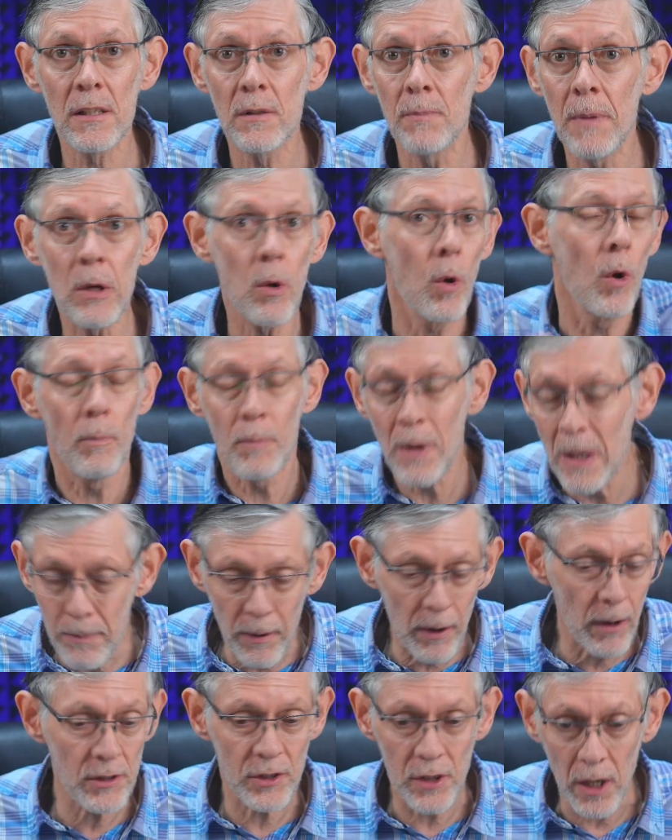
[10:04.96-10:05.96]
mean all people
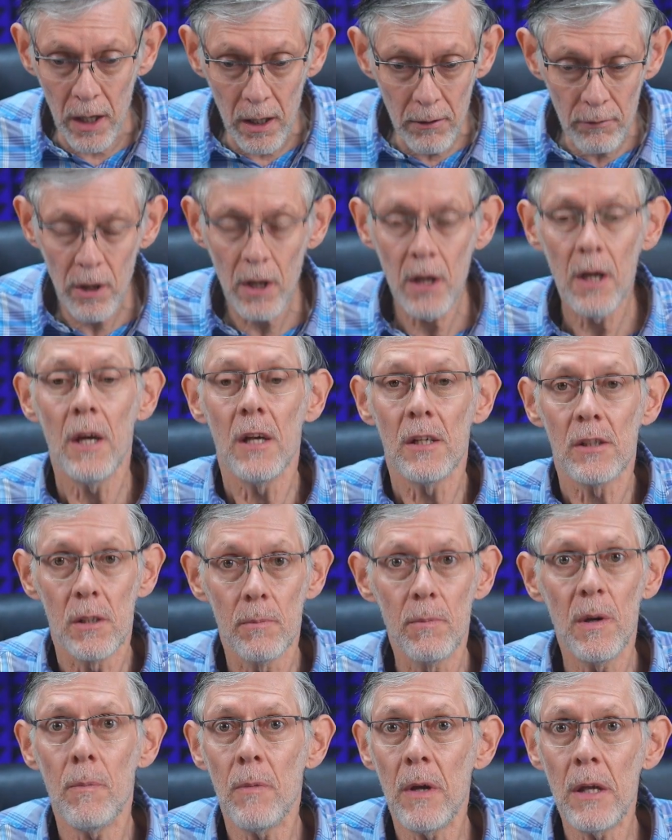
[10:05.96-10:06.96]
are saved. It
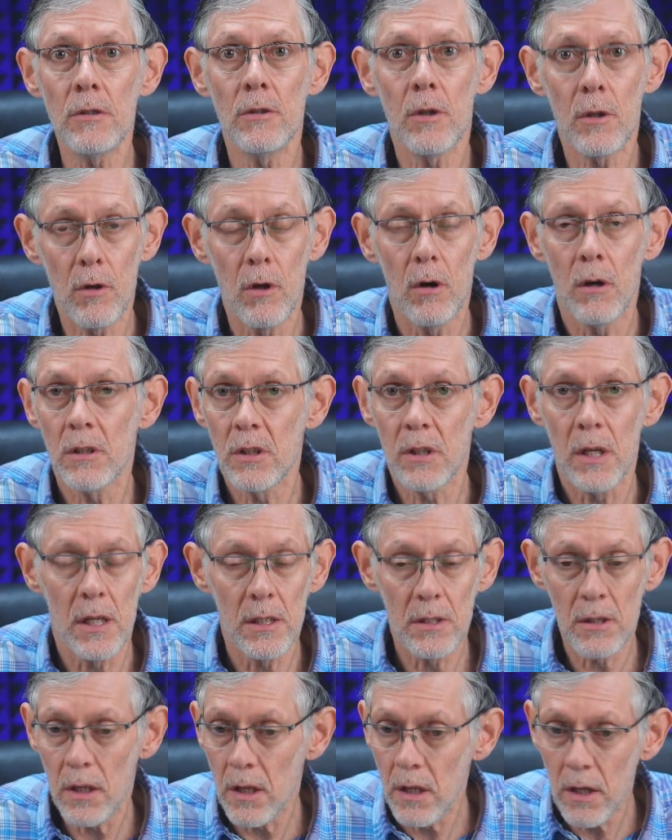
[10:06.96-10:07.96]
simply means that God says
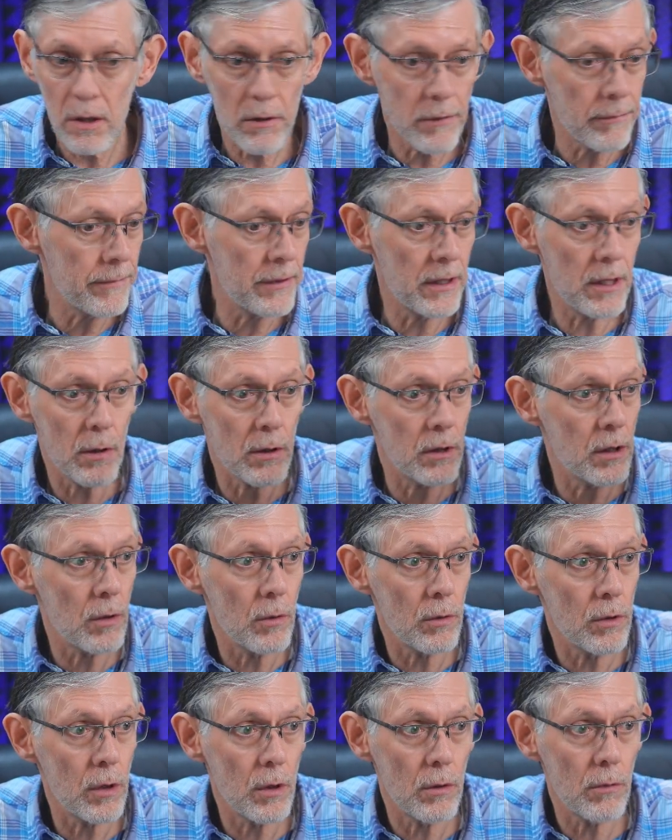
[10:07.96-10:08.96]
that
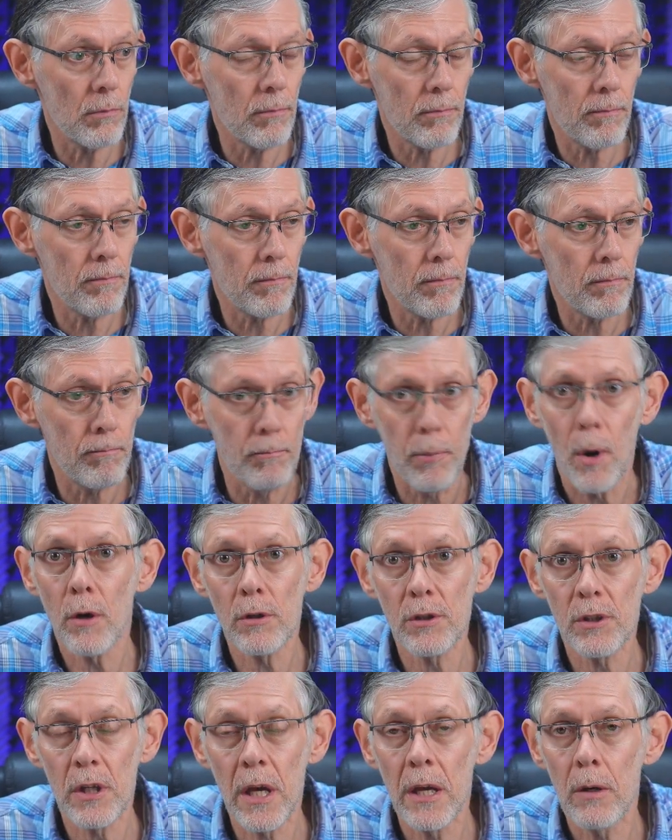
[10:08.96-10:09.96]
the
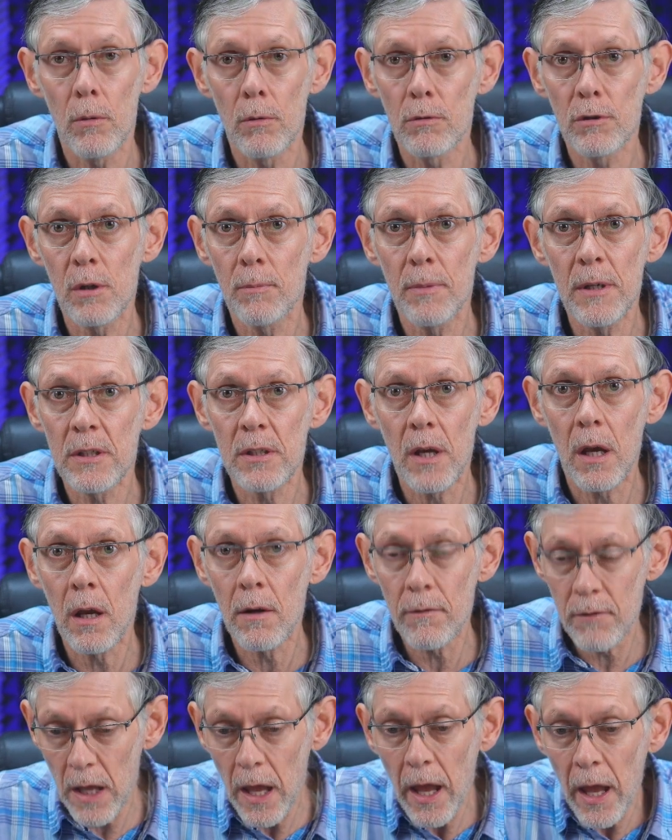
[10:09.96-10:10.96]
boss can also be
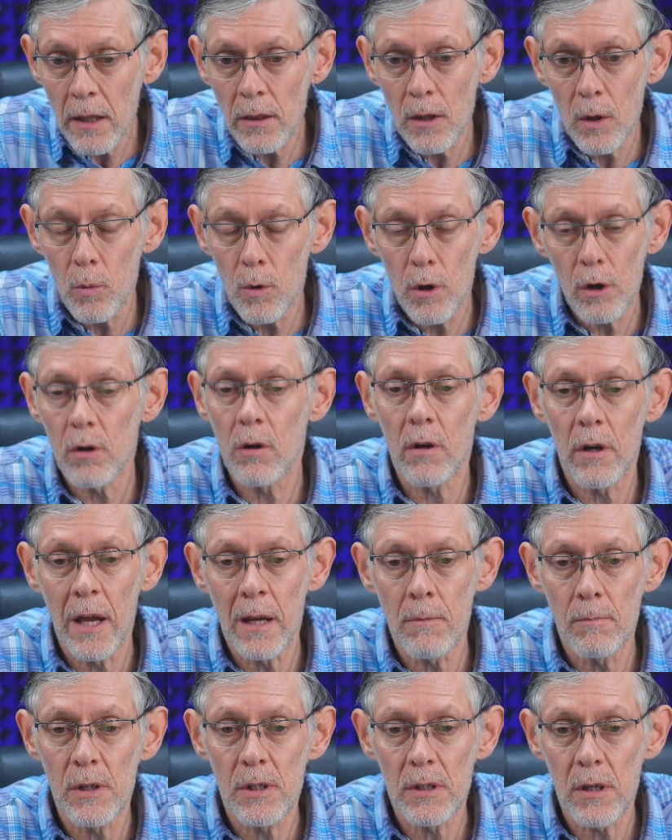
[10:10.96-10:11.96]
saved and the worker can
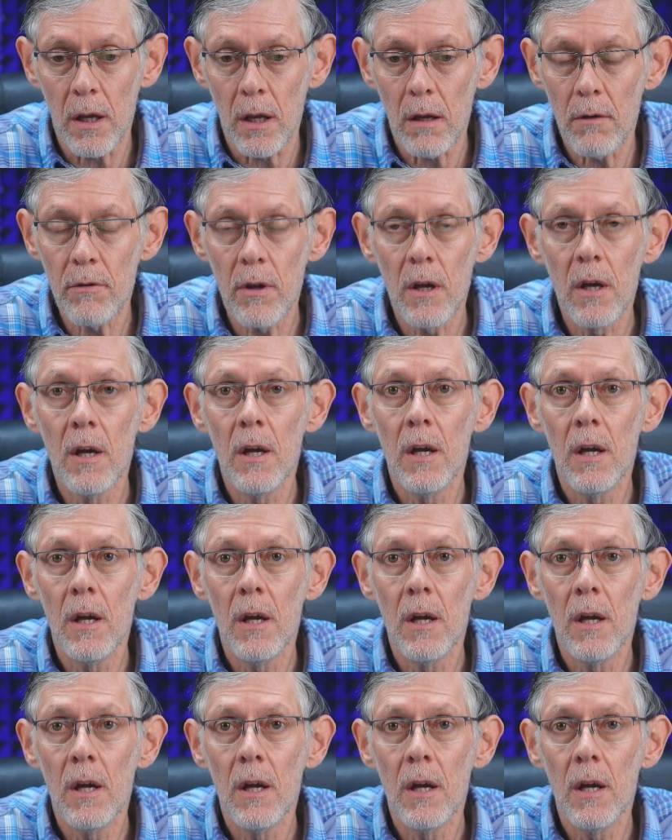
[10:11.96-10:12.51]
be saved.